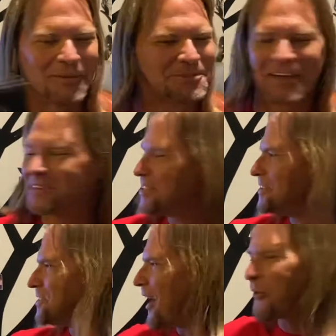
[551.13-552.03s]
I'm telling you, the
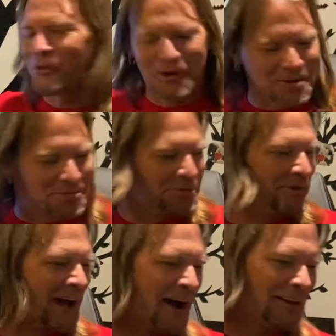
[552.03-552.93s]
doll creeps
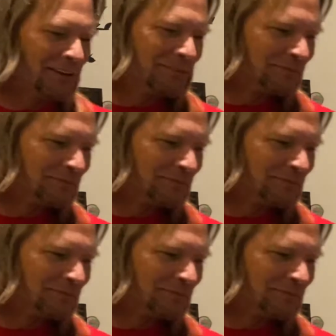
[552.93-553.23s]
me out.